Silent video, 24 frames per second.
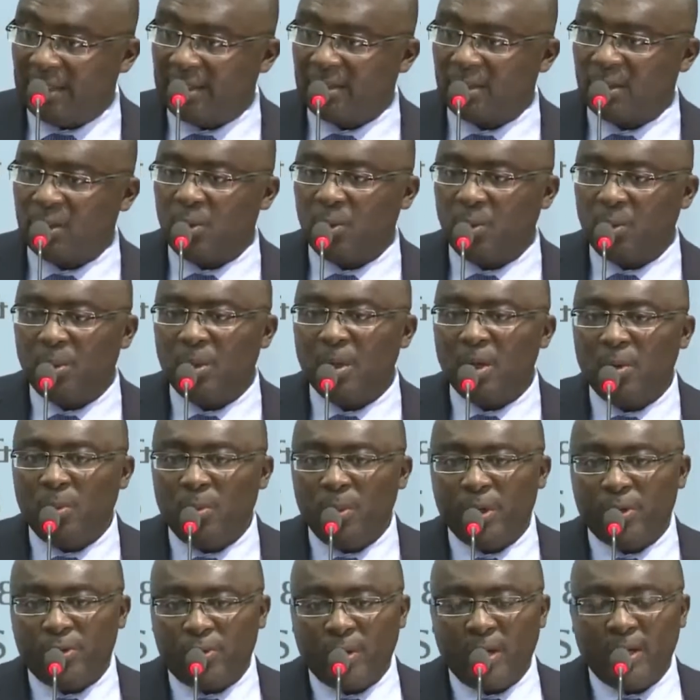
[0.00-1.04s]
So we
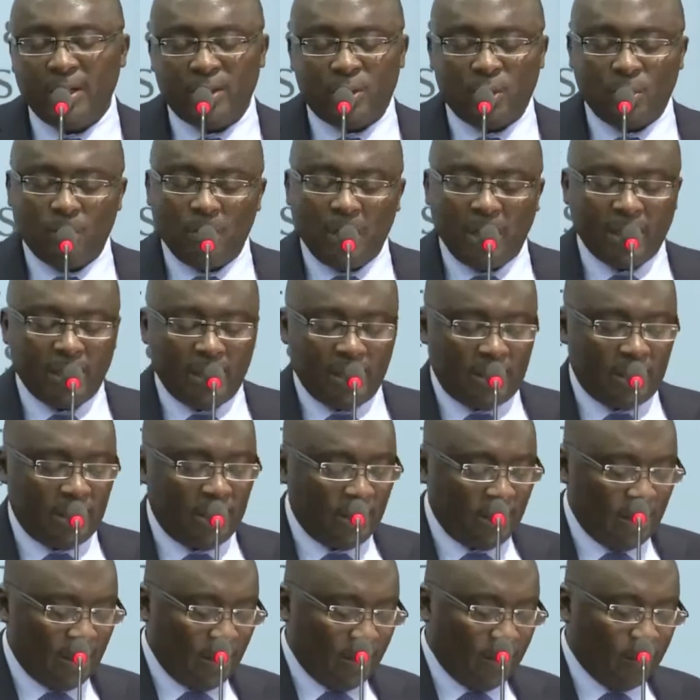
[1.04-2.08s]
are trying to manage
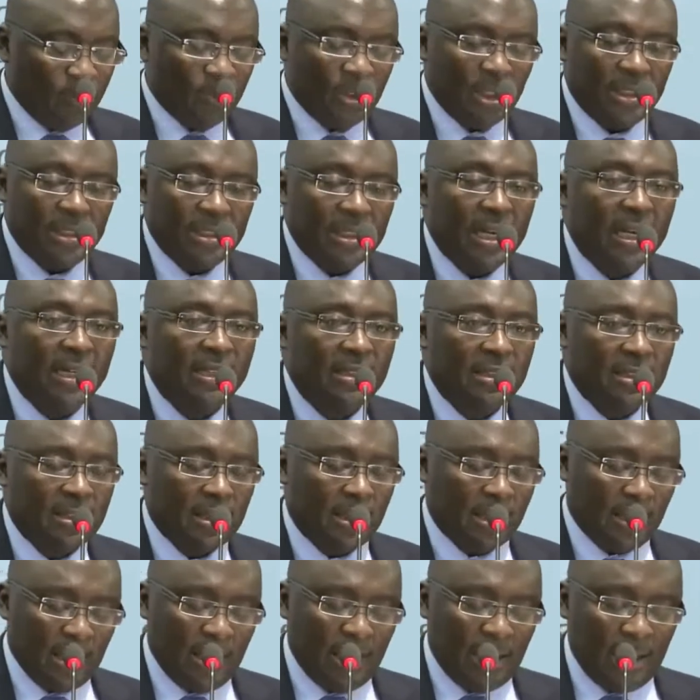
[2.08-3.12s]
the debt
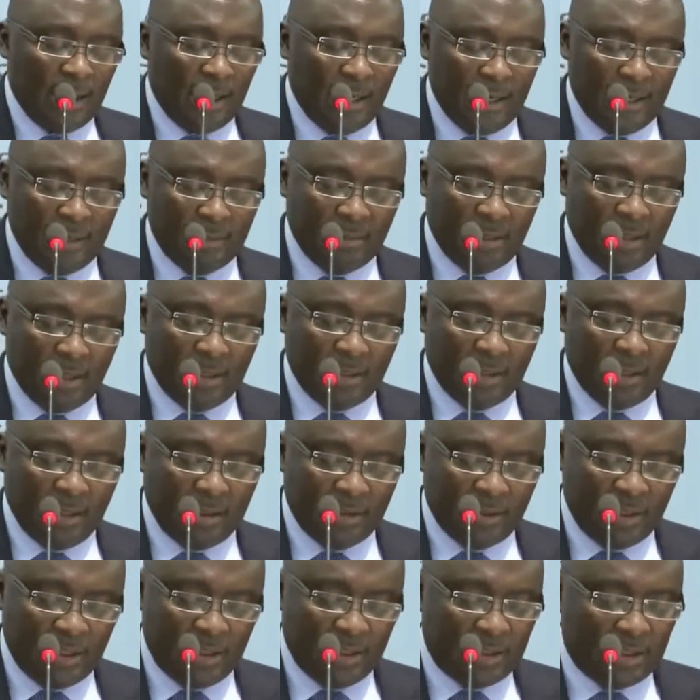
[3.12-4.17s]

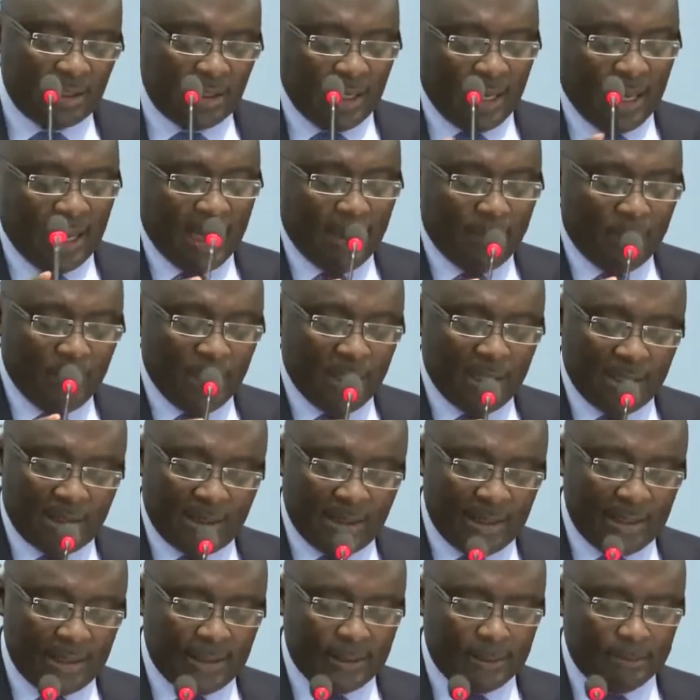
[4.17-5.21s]
and these
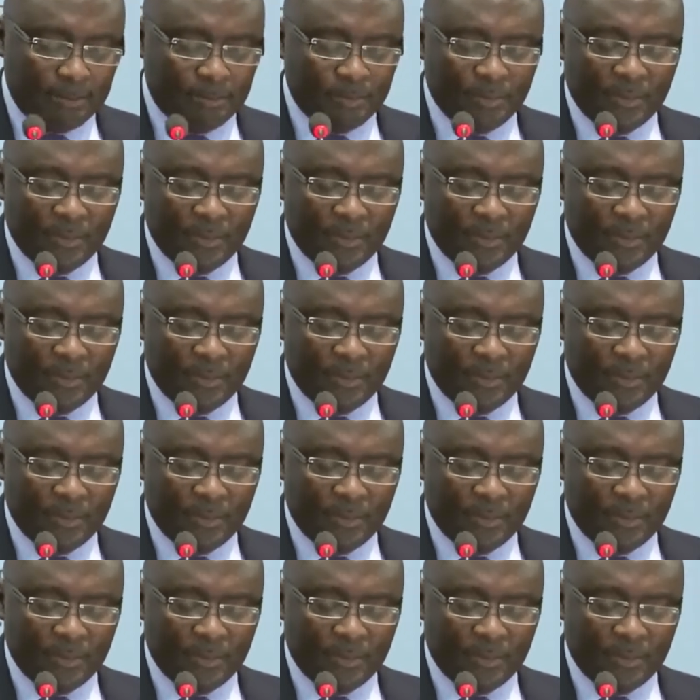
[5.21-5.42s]
liabilities.